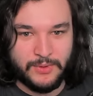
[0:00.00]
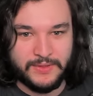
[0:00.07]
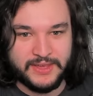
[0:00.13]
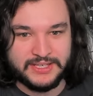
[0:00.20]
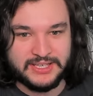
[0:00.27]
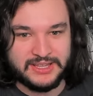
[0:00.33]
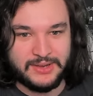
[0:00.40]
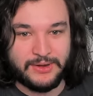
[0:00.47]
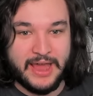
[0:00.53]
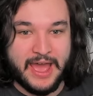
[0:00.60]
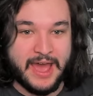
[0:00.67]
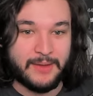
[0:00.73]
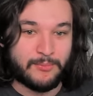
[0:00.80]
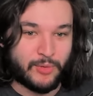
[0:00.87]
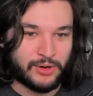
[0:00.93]
when they said they would
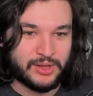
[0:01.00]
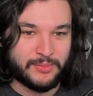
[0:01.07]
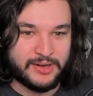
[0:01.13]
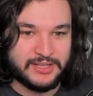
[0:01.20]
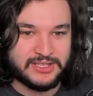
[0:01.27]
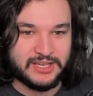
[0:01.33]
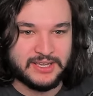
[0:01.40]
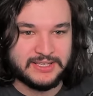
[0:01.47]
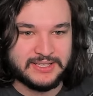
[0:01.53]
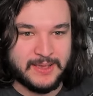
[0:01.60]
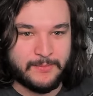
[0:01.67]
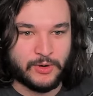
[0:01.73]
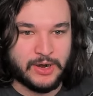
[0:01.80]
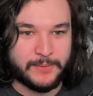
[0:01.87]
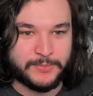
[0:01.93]
add more limited tickets
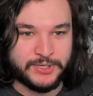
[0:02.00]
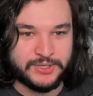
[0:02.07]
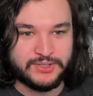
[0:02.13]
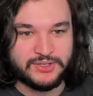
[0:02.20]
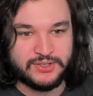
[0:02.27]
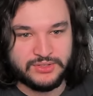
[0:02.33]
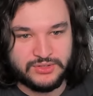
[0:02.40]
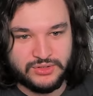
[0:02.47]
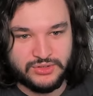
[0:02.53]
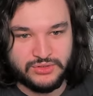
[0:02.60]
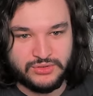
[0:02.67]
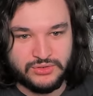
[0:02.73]
and more options to,